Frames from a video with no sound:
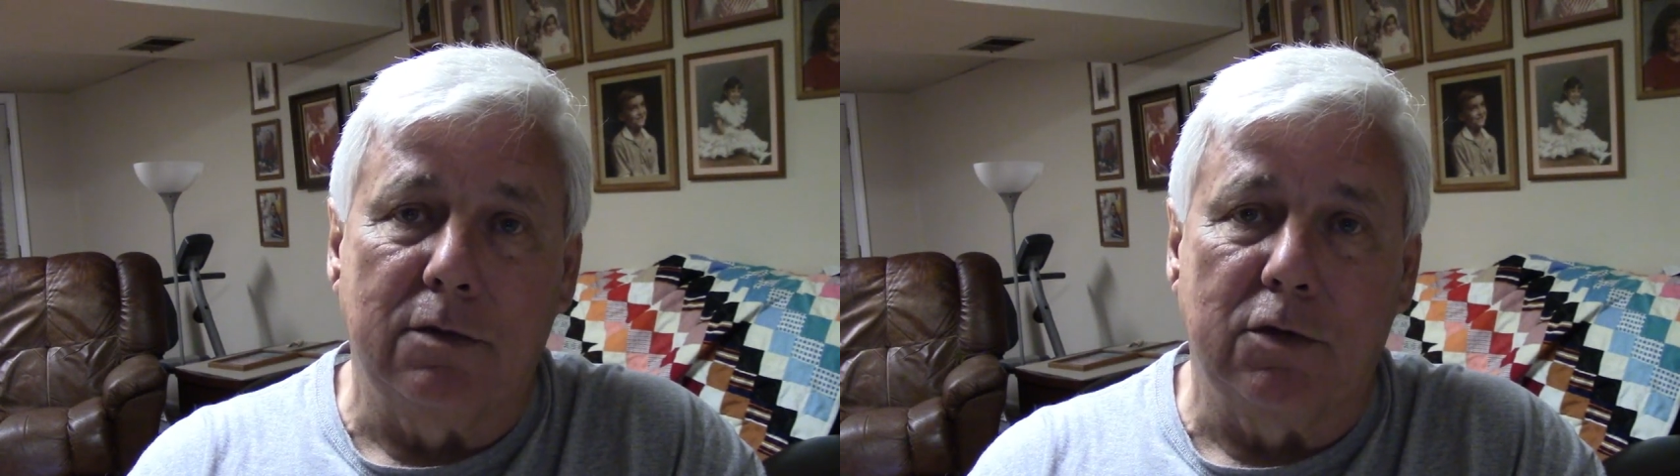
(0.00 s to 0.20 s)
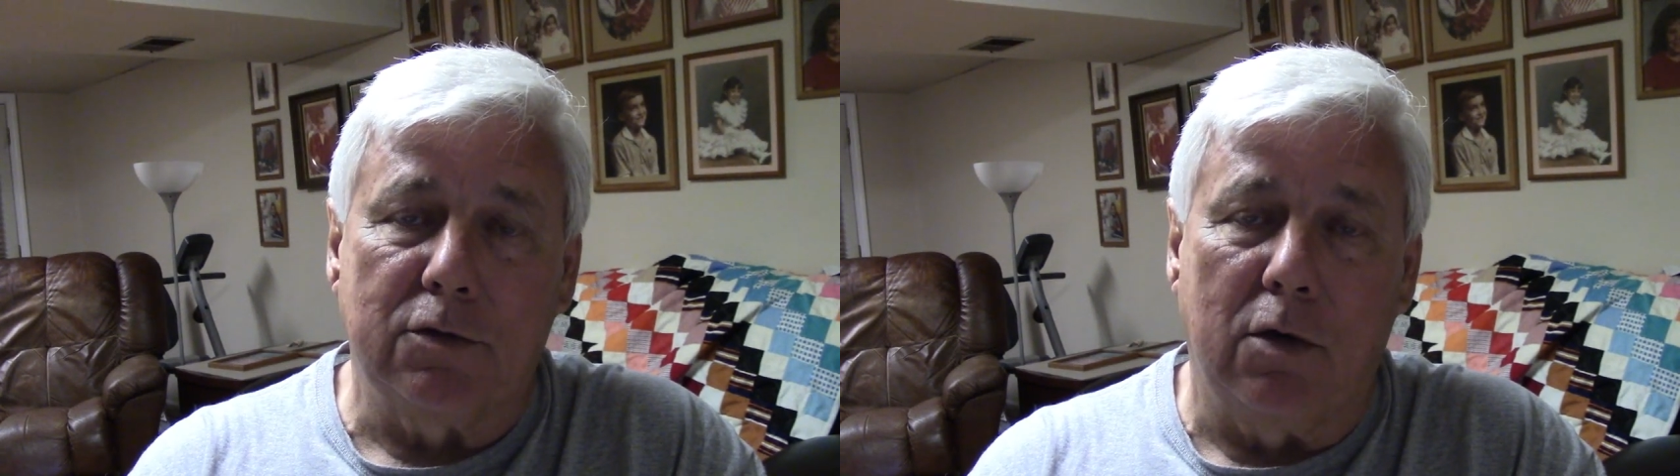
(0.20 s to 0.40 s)

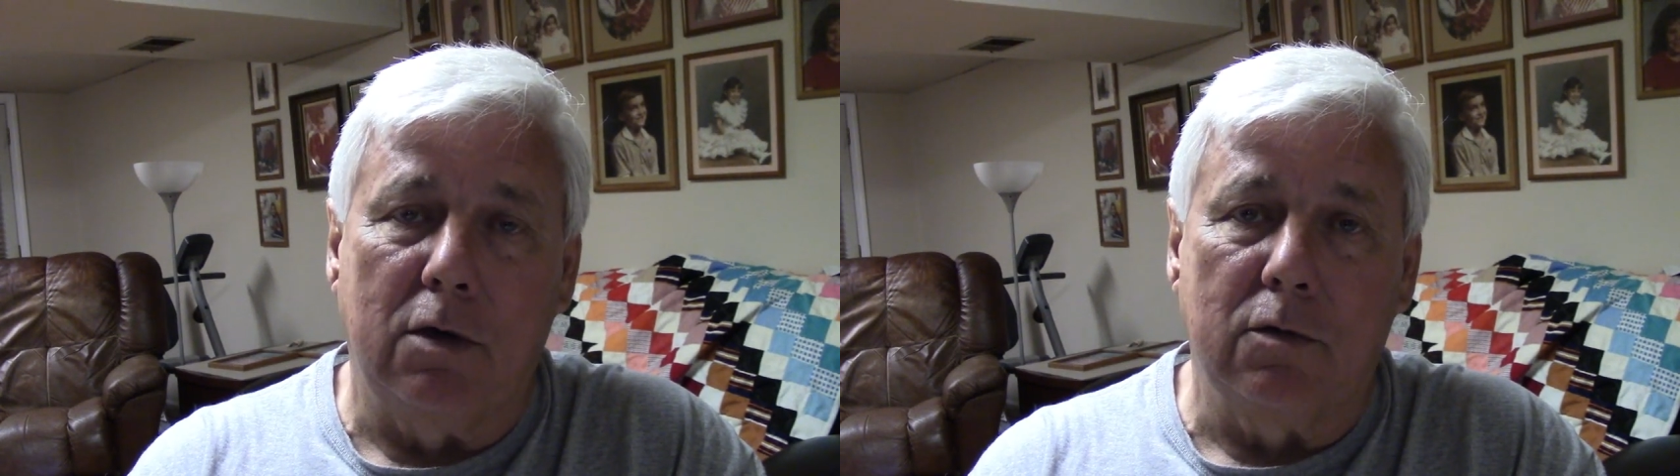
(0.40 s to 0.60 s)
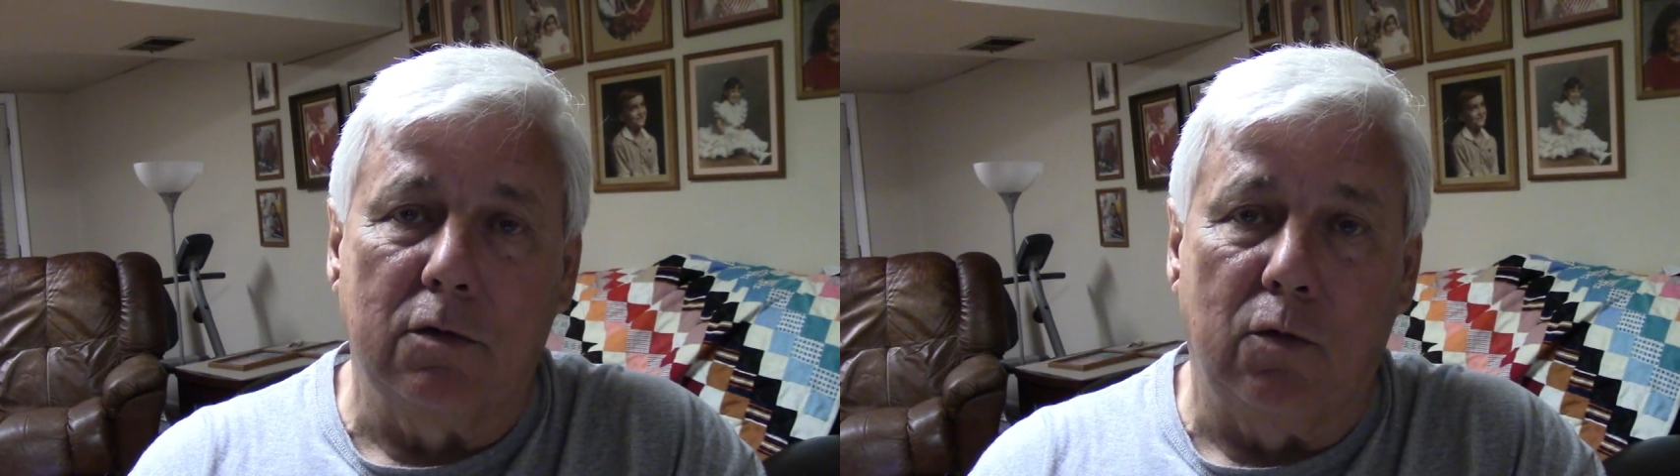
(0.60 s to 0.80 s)
of what's
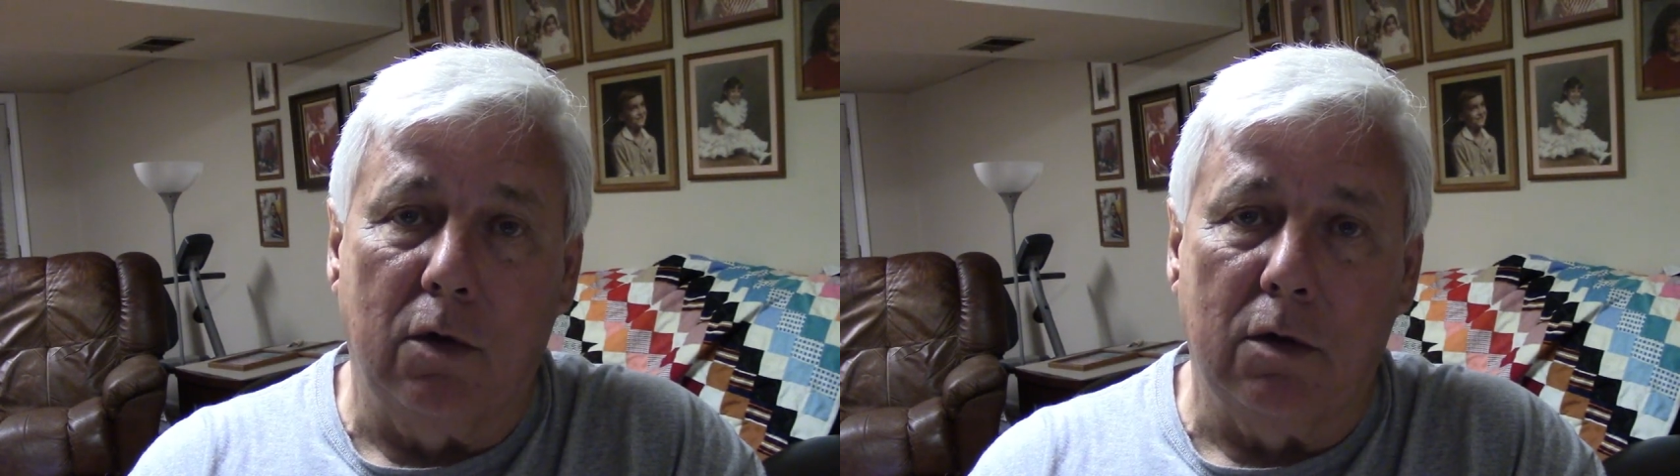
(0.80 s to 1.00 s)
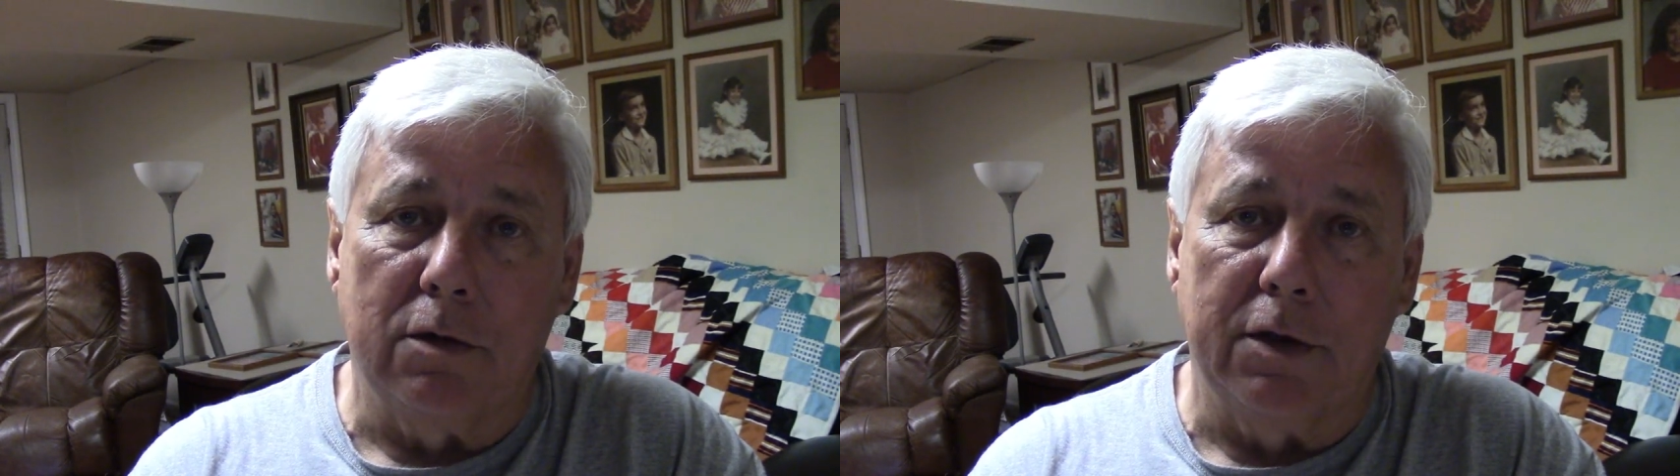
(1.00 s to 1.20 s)
wrong with the
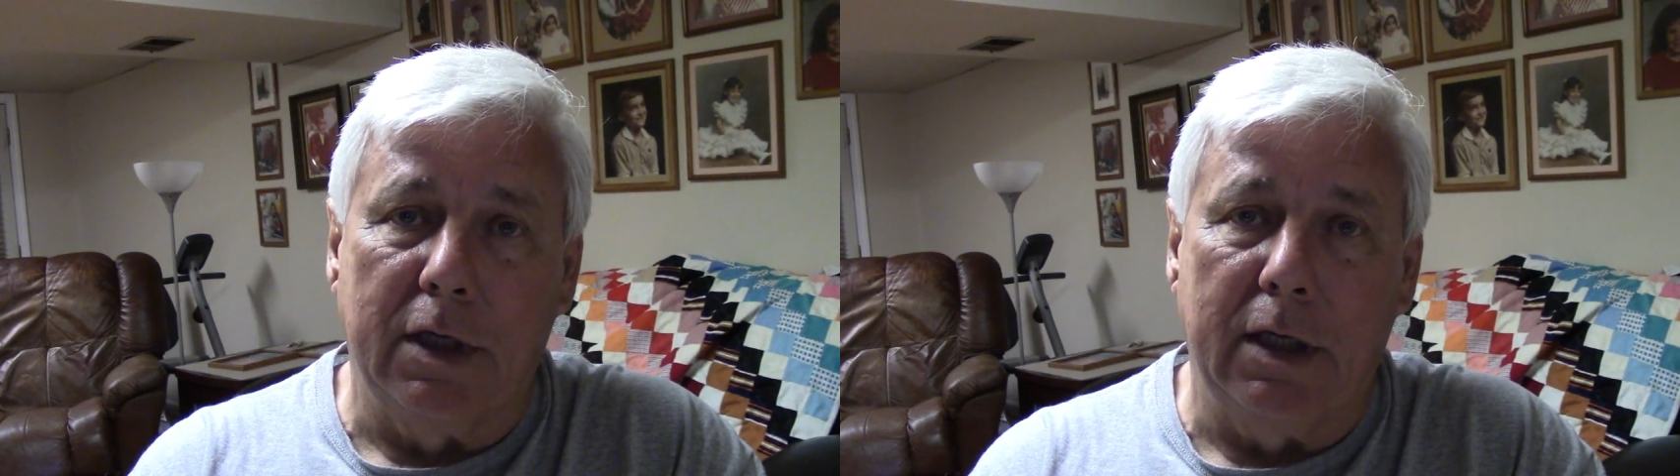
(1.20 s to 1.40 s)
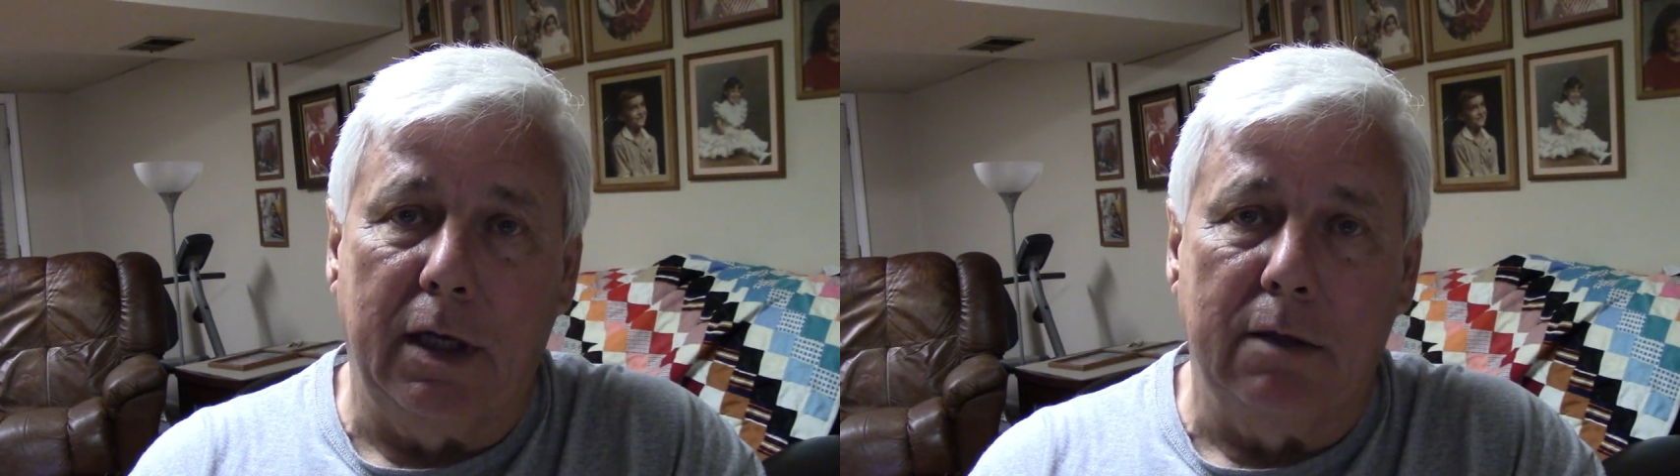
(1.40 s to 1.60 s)
world
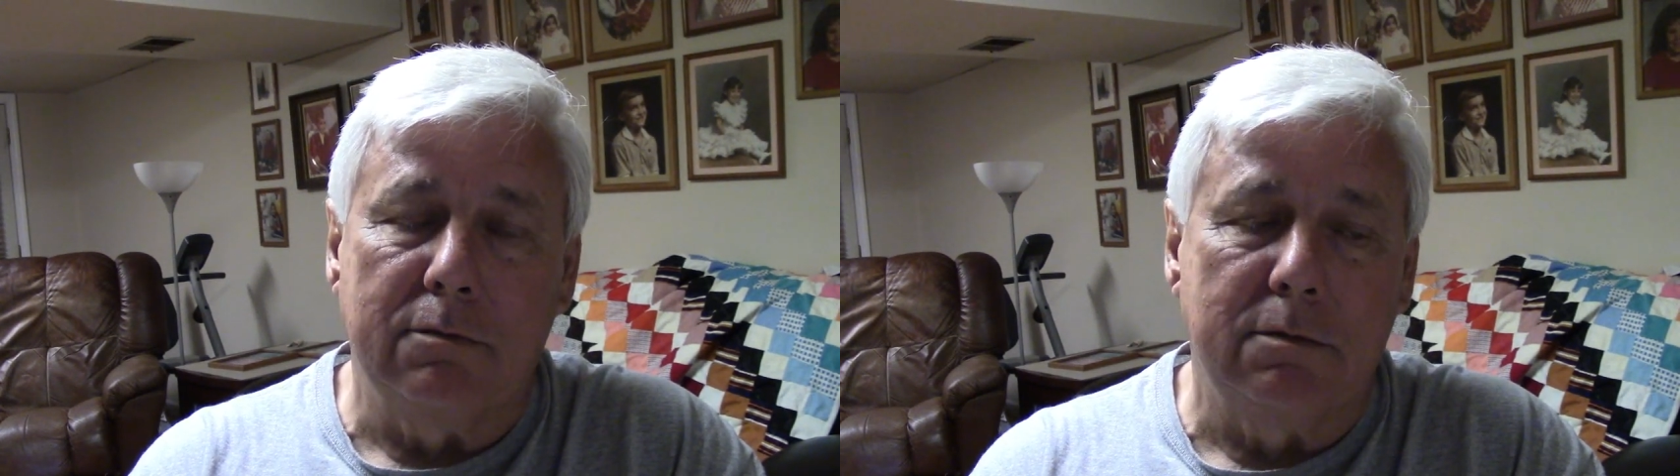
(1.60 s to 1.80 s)
today.